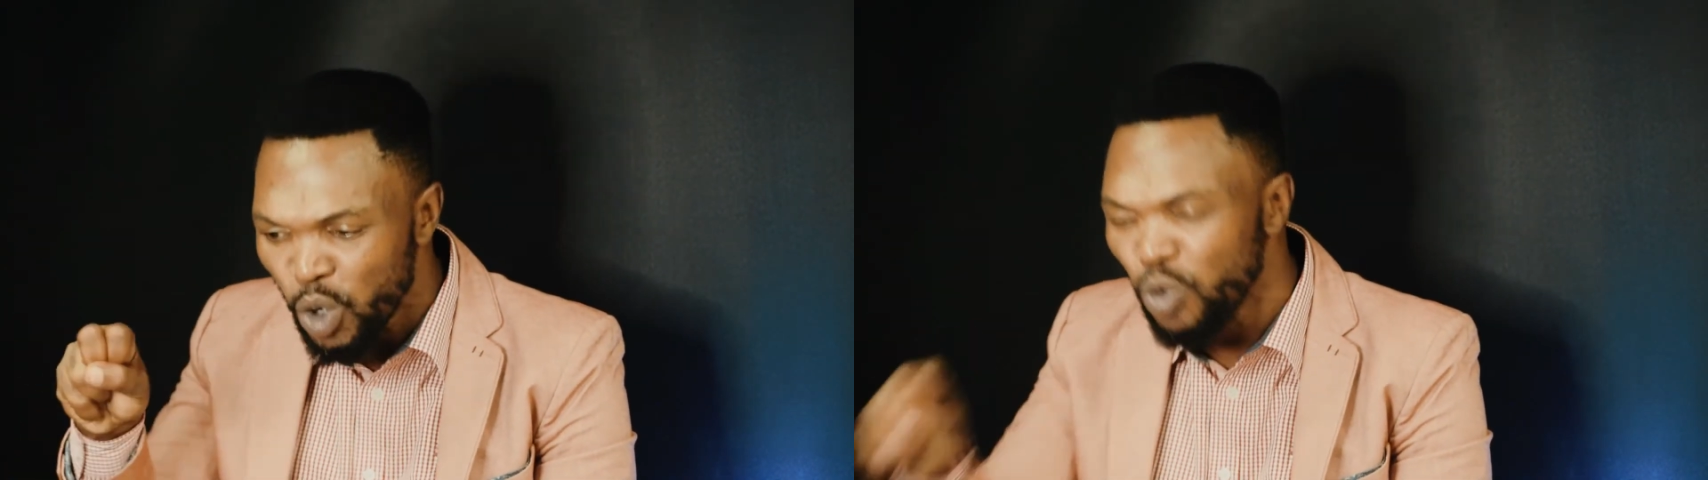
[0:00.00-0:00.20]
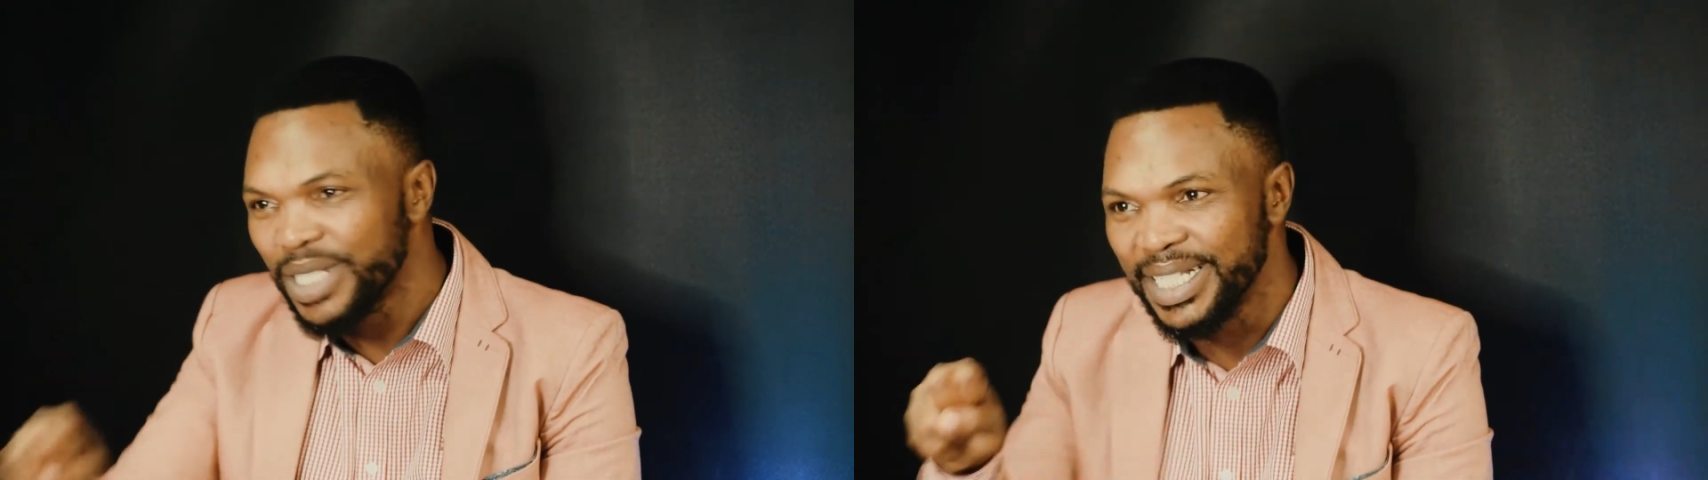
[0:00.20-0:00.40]

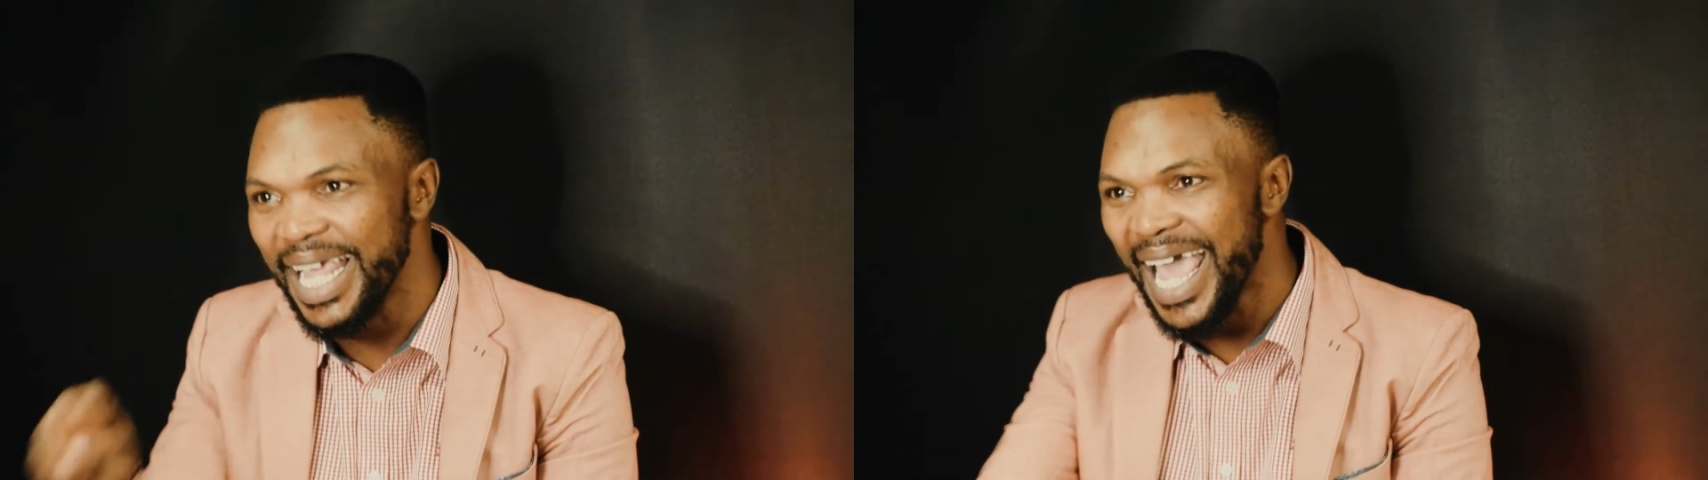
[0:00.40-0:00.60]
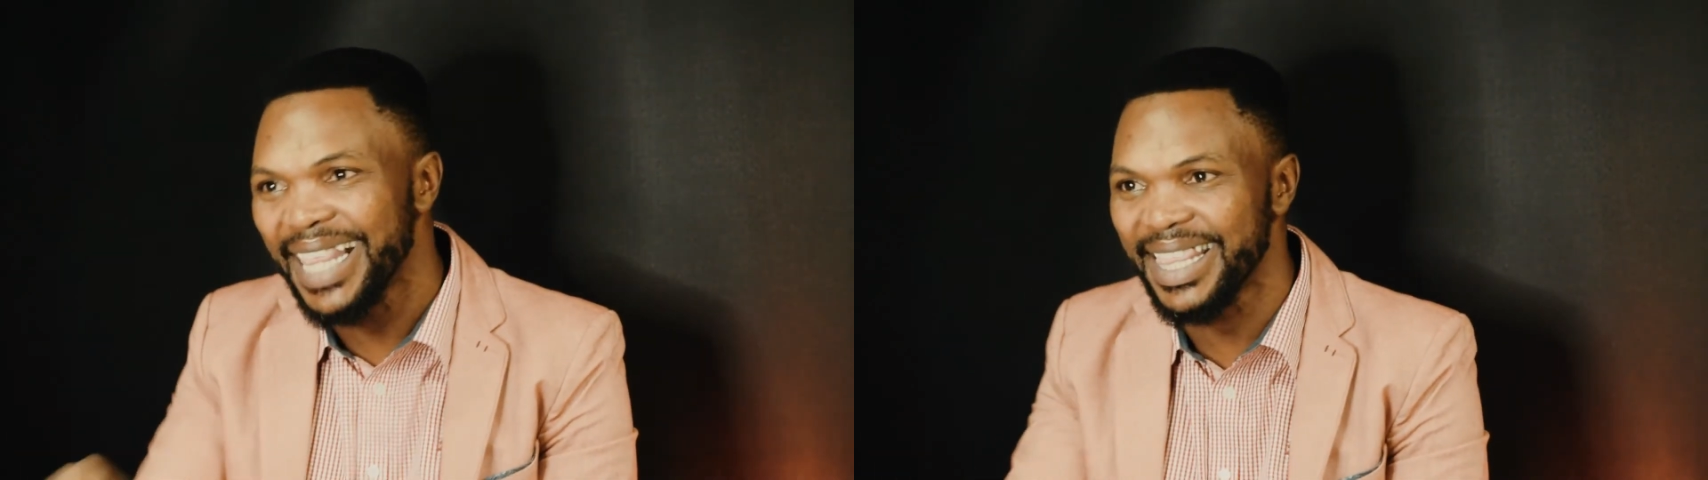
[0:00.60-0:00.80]
choose
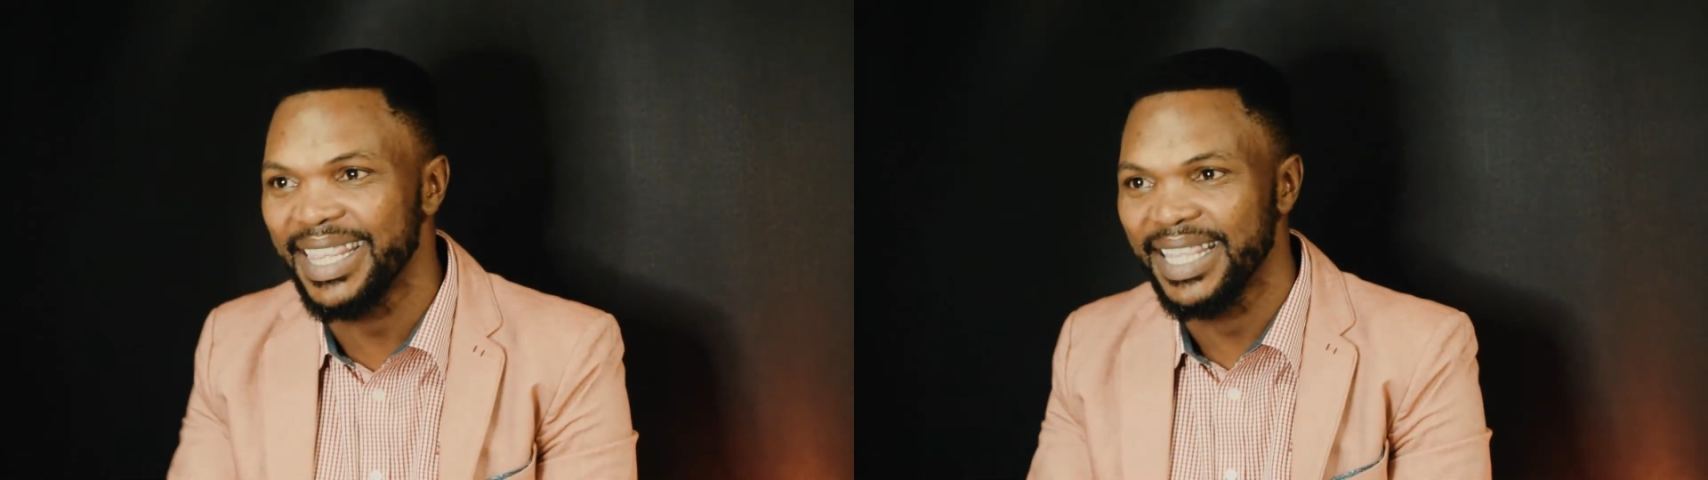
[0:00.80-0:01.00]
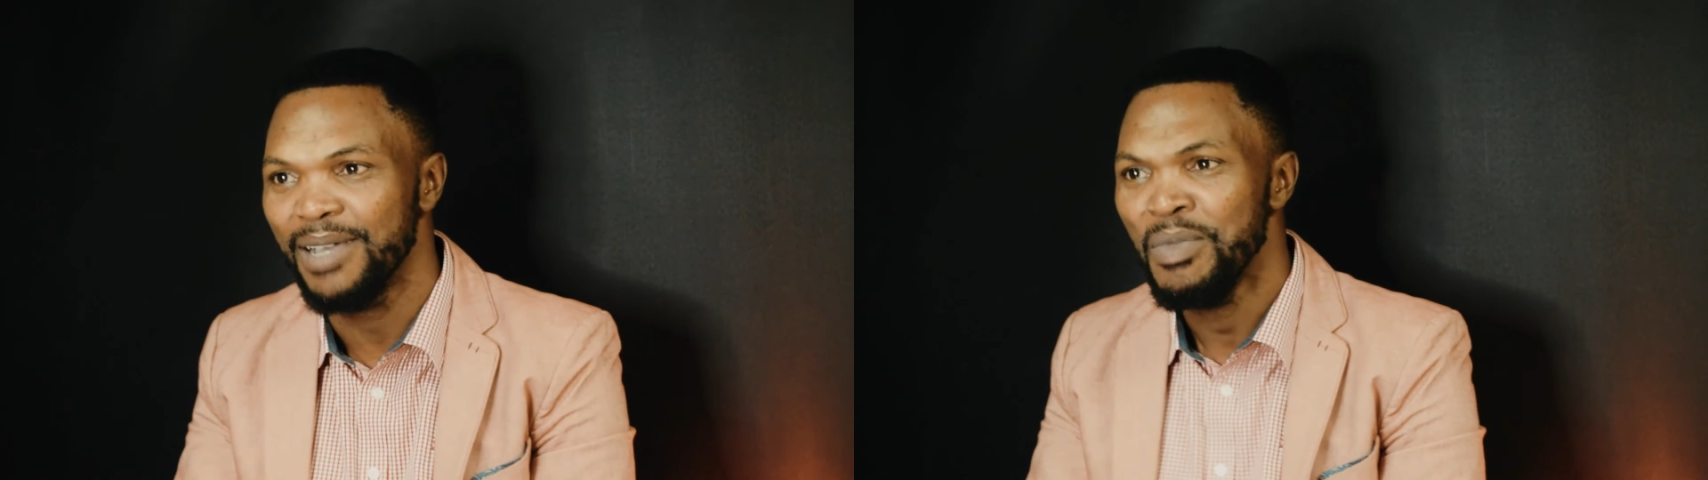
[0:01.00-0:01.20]
death,
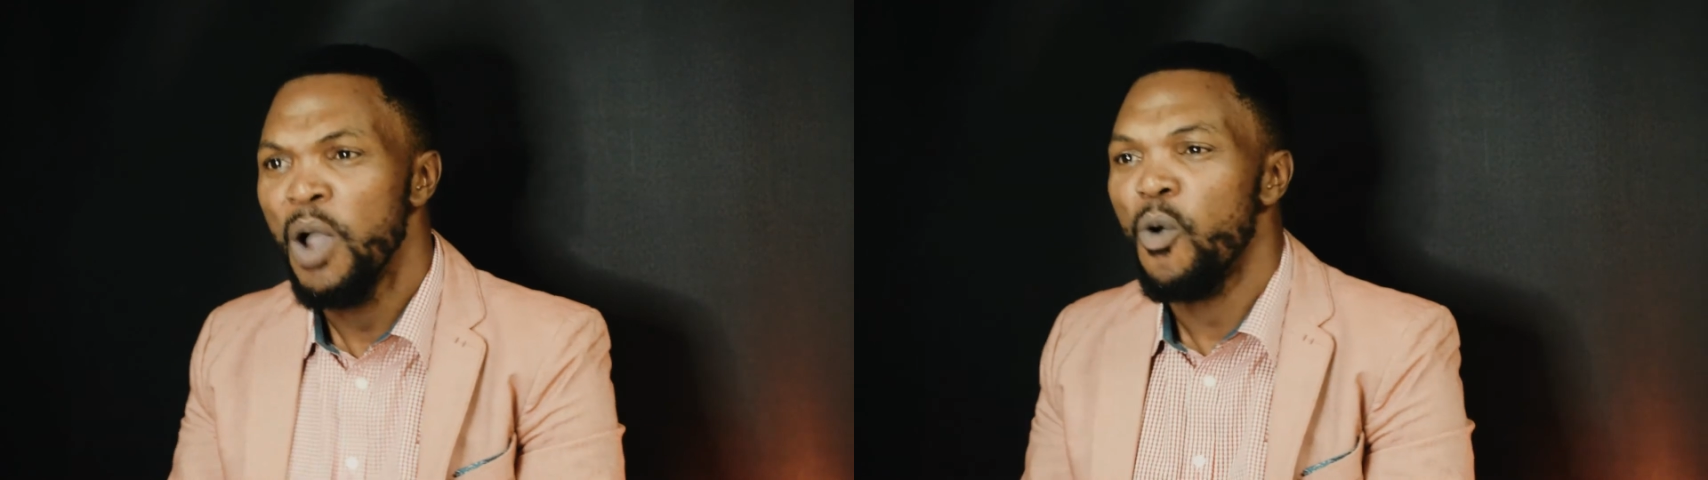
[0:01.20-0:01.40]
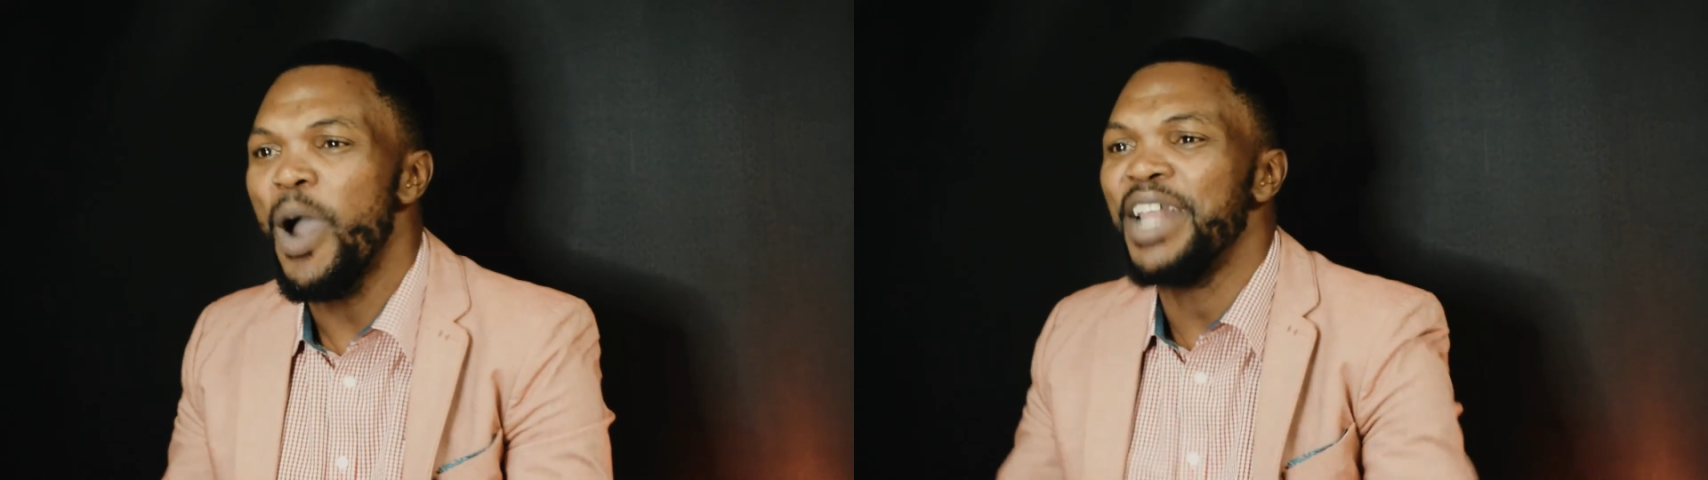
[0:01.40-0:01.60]
Amen.